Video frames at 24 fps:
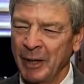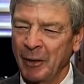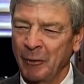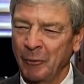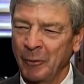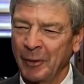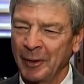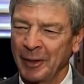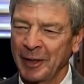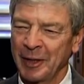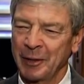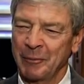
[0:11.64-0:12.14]
Well,
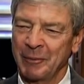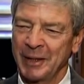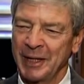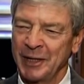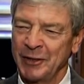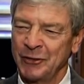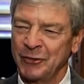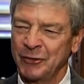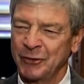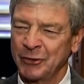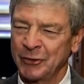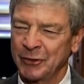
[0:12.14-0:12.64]
one of the
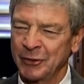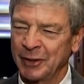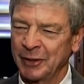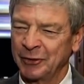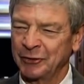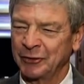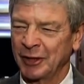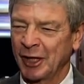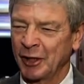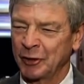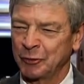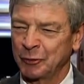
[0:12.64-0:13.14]
major
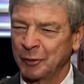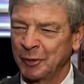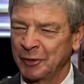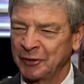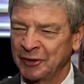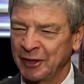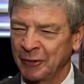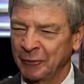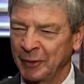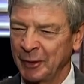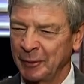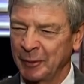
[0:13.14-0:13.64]

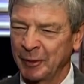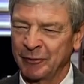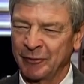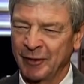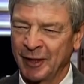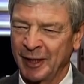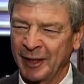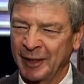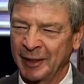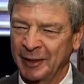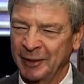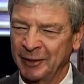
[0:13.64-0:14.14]
assessments that we
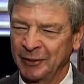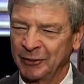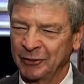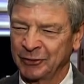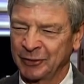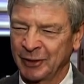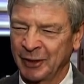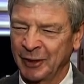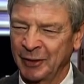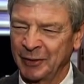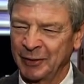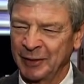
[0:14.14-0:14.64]
provide is
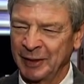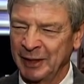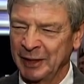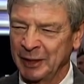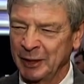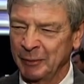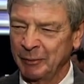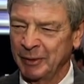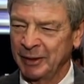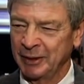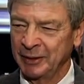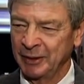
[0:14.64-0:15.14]
called the
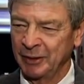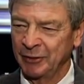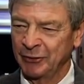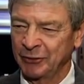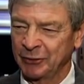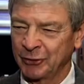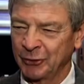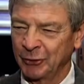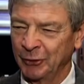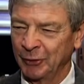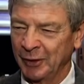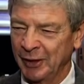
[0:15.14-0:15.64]
Independent
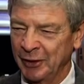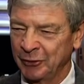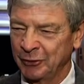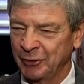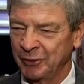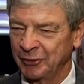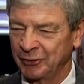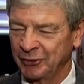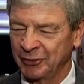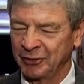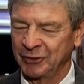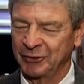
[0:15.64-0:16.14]
School
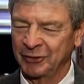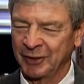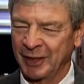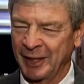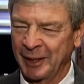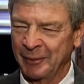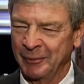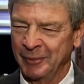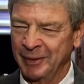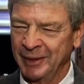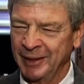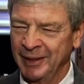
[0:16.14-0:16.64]
Entrance
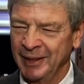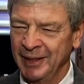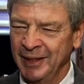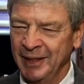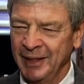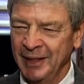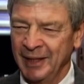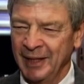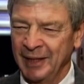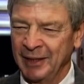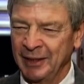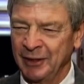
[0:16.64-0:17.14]
Exam,
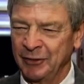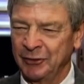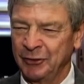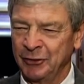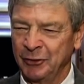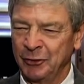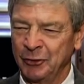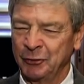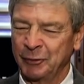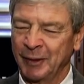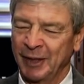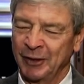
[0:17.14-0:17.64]
and it's
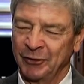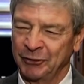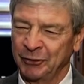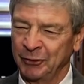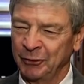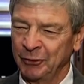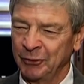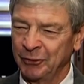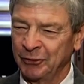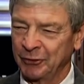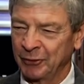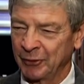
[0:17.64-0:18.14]
used by
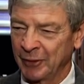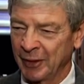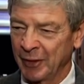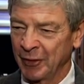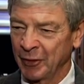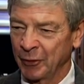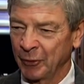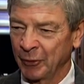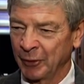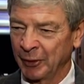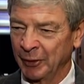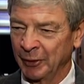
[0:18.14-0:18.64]
students
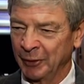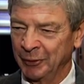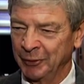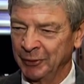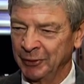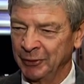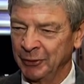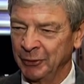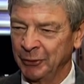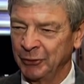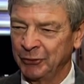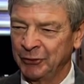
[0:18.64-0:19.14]
around the world
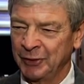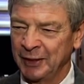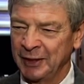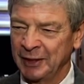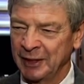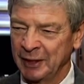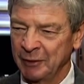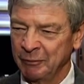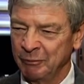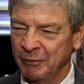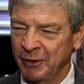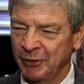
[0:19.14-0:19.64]
who
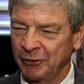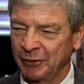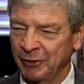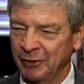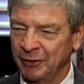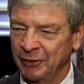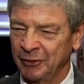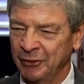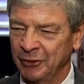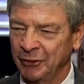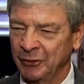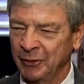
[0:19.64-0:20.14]
seek
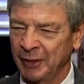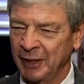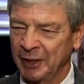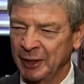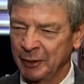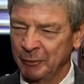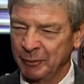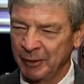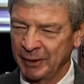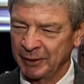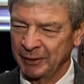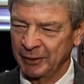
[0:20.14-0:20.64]
admission to
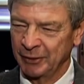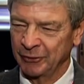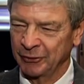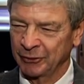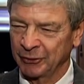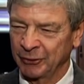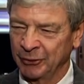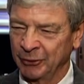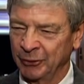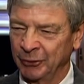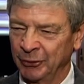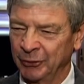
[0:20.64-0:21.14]
independent
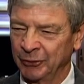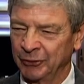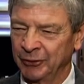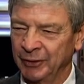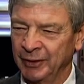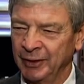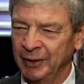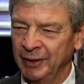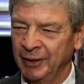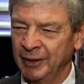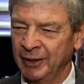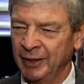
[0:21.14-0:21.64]
schools
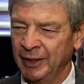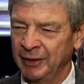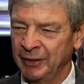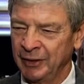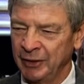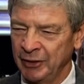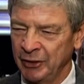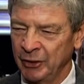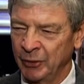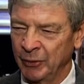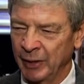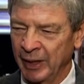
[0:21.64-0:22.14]
in
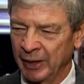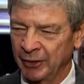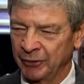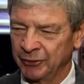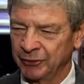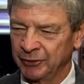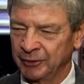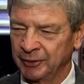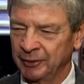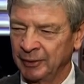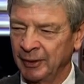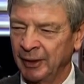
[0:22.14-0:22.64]
the
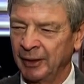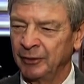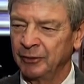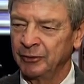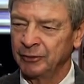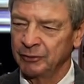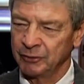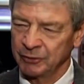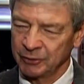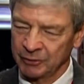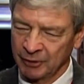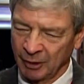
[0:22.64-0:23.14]
U.S. and
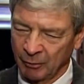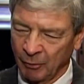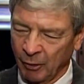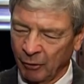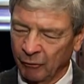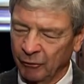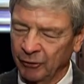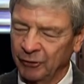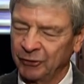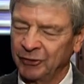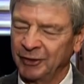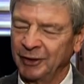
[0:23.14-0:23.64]
some
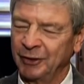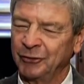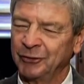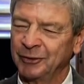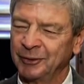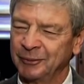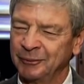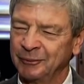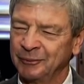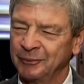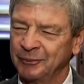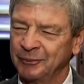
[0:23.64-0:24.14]
overseas.